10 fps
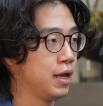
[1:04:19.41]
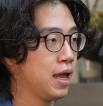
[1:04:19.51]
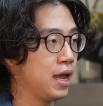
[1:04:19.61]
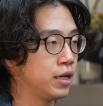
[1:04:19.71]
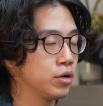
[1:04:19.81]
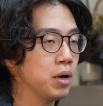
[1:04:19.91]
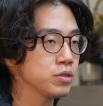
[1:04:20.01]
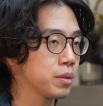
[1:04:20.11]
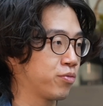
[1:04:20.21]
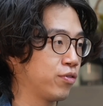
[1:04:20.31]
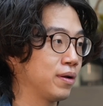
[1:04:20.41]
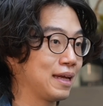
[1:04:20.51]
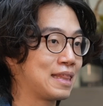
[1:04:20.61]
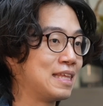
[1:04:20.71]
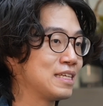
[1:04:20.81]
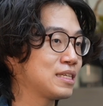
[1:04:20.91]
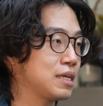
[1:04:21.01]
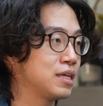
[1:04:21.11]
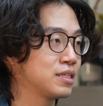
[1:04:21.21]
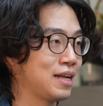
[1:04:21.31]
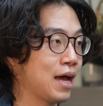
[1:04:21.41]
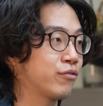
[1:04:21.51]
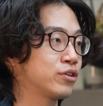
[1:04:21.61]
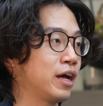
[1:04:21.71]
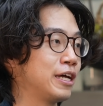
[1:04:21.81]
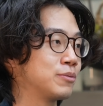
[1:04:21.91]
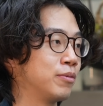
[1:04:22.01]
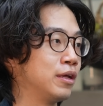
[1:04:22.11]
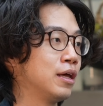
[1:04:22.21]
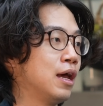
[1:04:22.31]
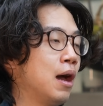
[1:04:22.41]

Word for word: Mm-hmm. And you're always upfront, like this is an advertisement.